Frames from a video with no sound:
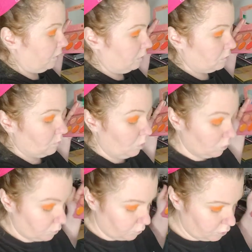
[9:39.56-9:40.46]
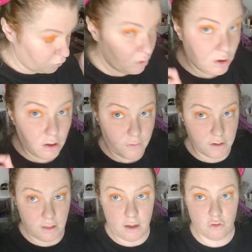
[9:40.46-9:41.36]
a smaller brush that
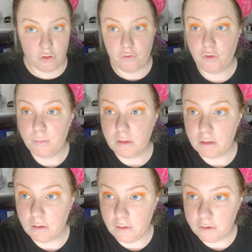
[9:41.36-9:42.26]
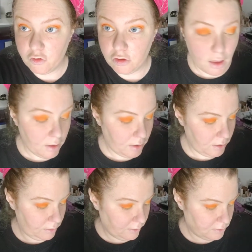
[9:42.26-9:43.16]
is actually from this collection.
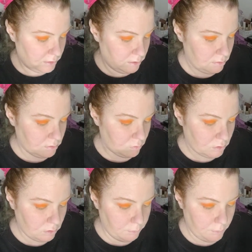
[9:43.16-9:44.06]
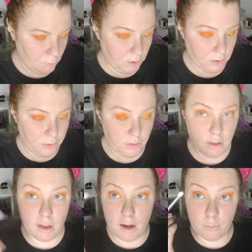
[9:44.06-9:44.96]
And like I said, he's still sleeping with,
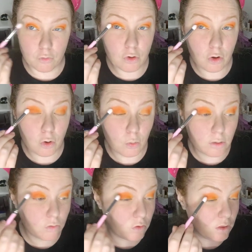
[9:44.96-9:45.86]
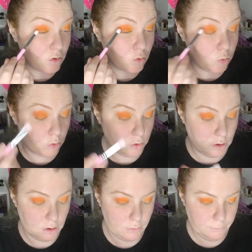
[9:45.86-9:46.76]
and I'm just going to go into the inner corner
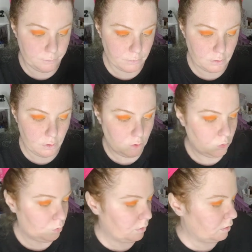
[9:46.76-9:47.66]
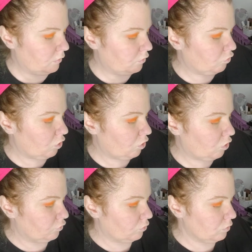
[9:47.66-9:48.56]
here with
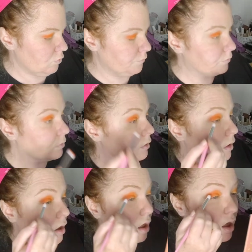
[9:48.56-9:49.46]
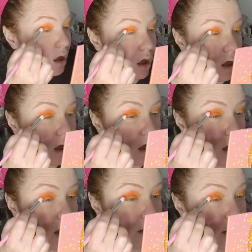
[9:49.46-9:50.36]
Chocolate Drizzle.
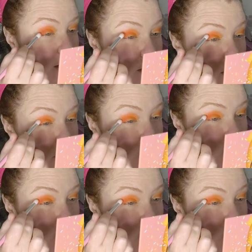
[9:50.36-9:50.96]
And he's still